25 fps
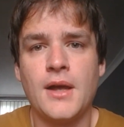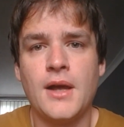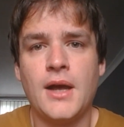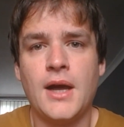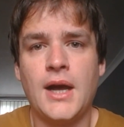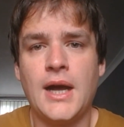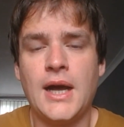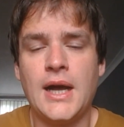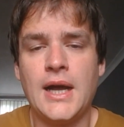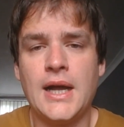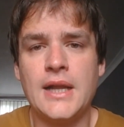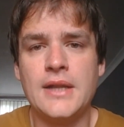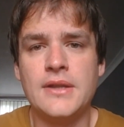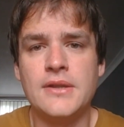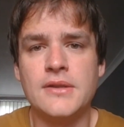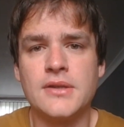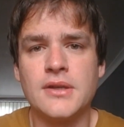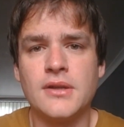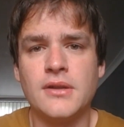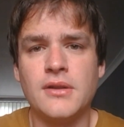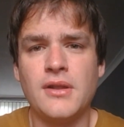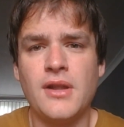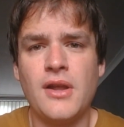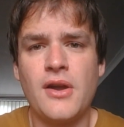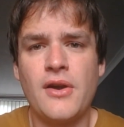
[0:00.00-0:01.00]
And
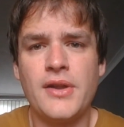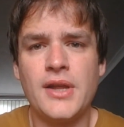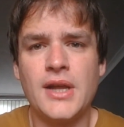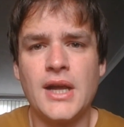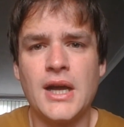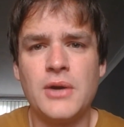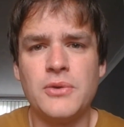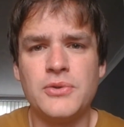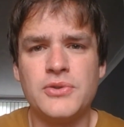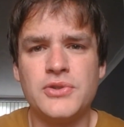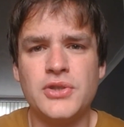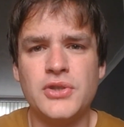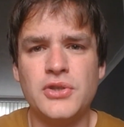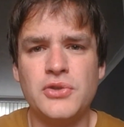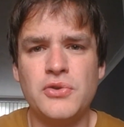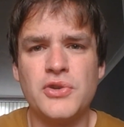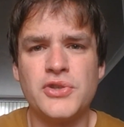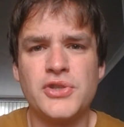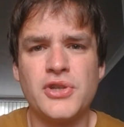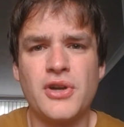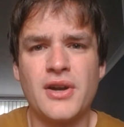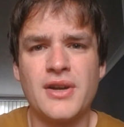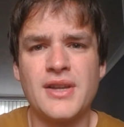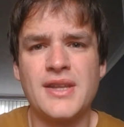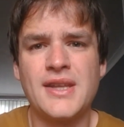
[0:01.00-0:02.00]
learning how to use
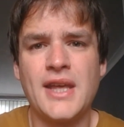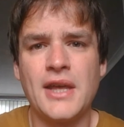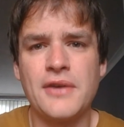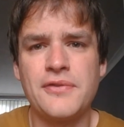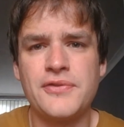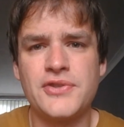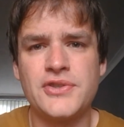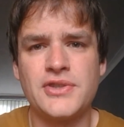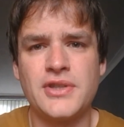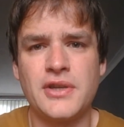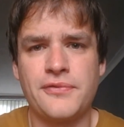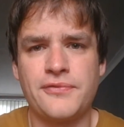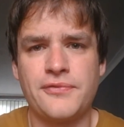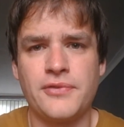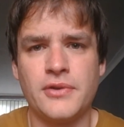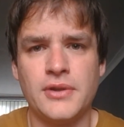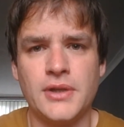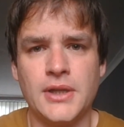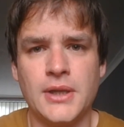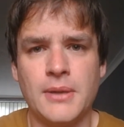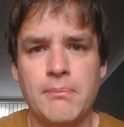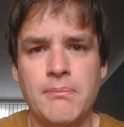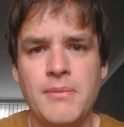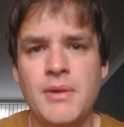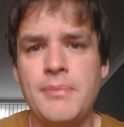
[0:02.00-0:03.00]
our gifts
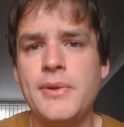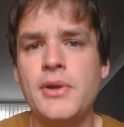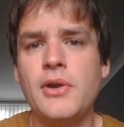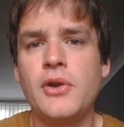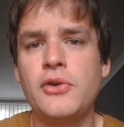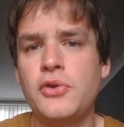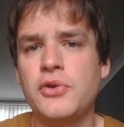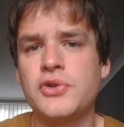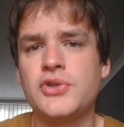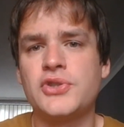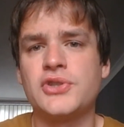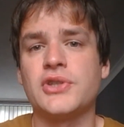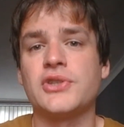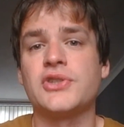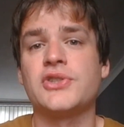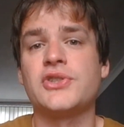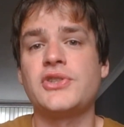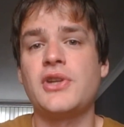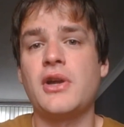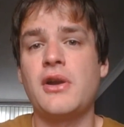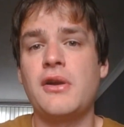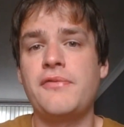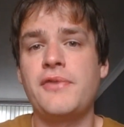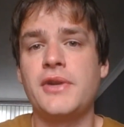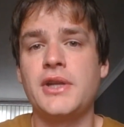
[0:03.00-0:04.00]
differently. Maybe you're used to
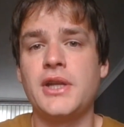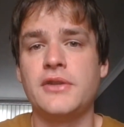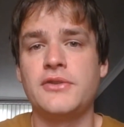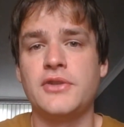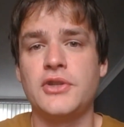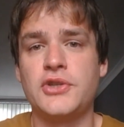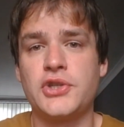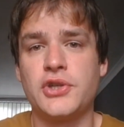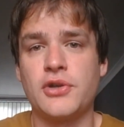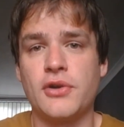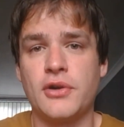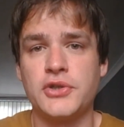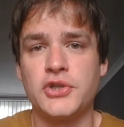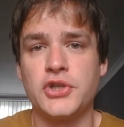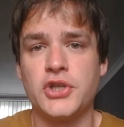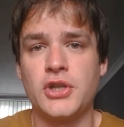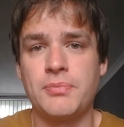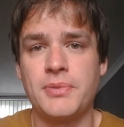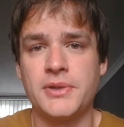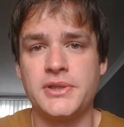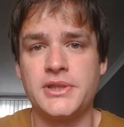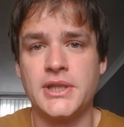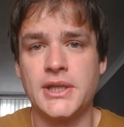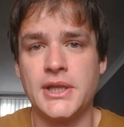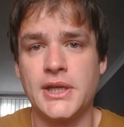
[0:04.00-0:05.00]
serving in the church in a
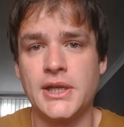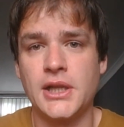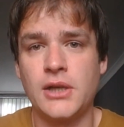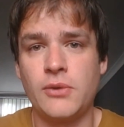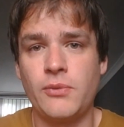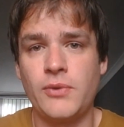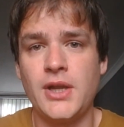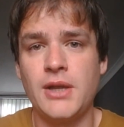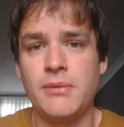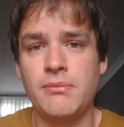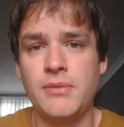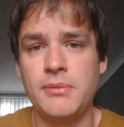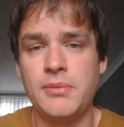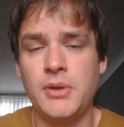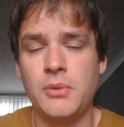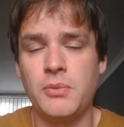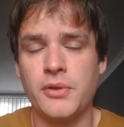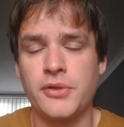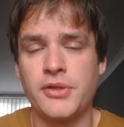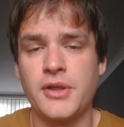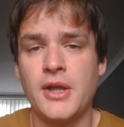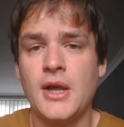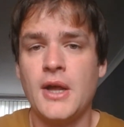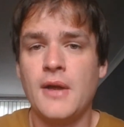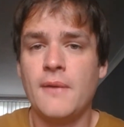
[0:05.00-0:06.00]
particular way, maybe
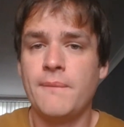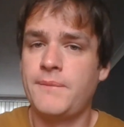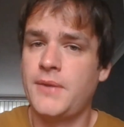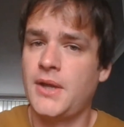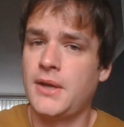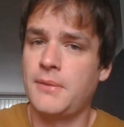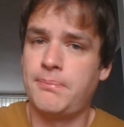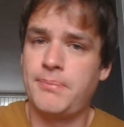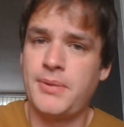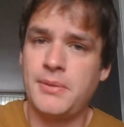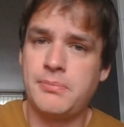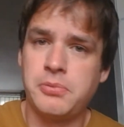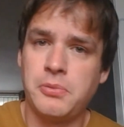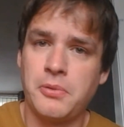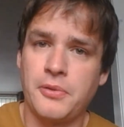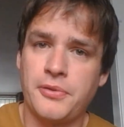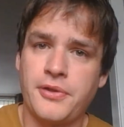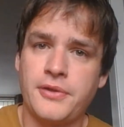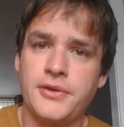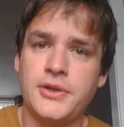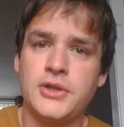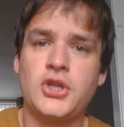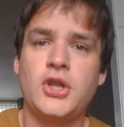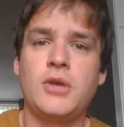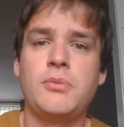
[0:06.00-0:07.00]
with people
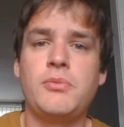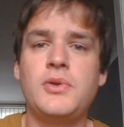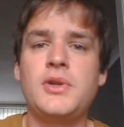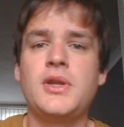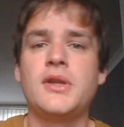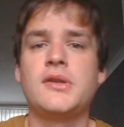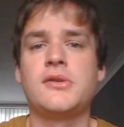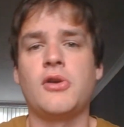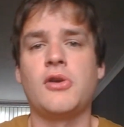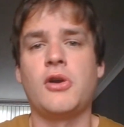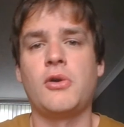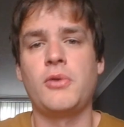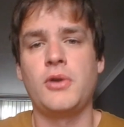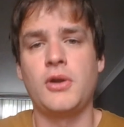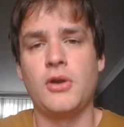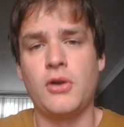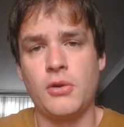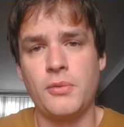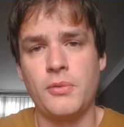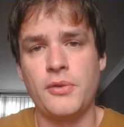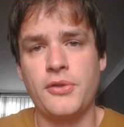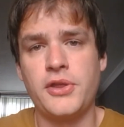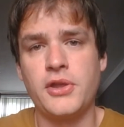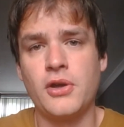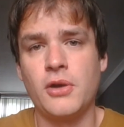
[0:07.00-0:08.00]
within the community or
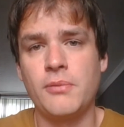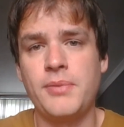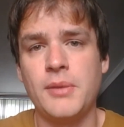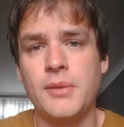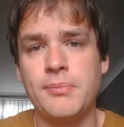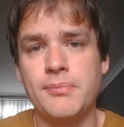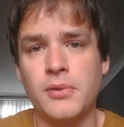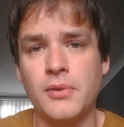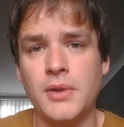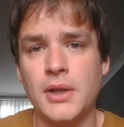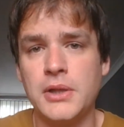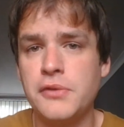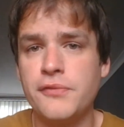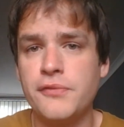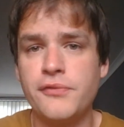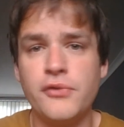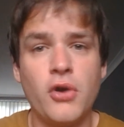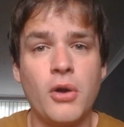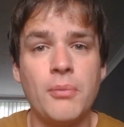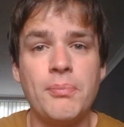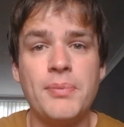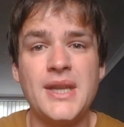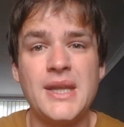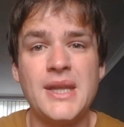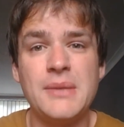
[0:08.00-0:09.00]
with young people, and you've
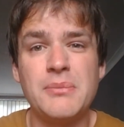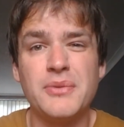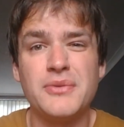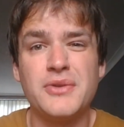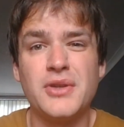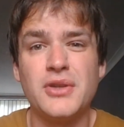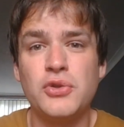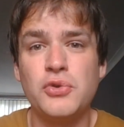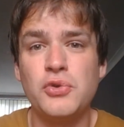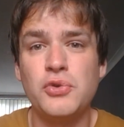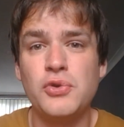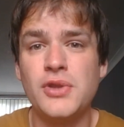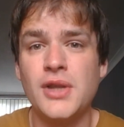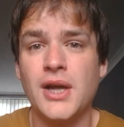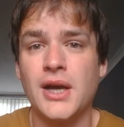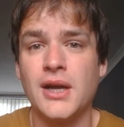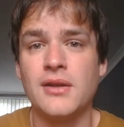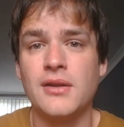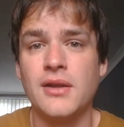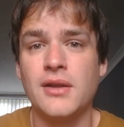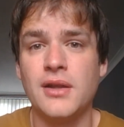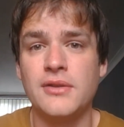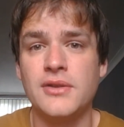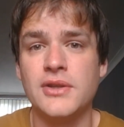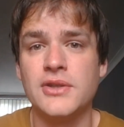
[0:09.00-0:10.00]
not been able to do that
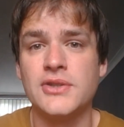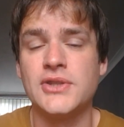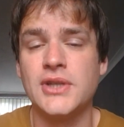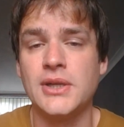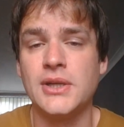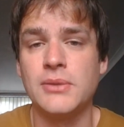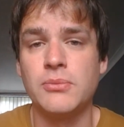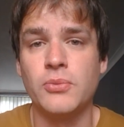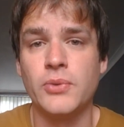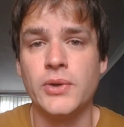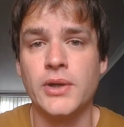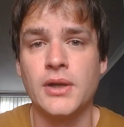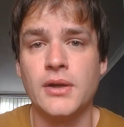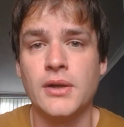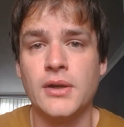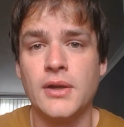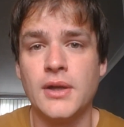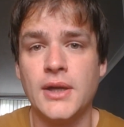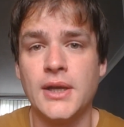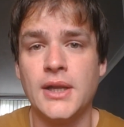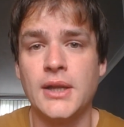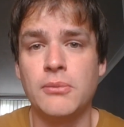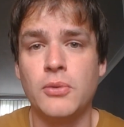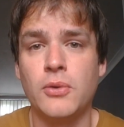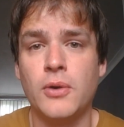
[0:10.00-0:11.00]
in the same way
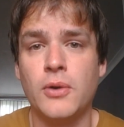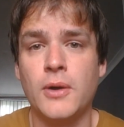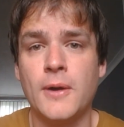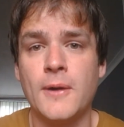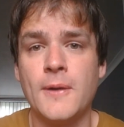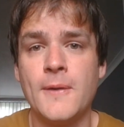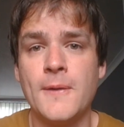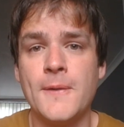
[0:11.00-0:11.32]
anymore.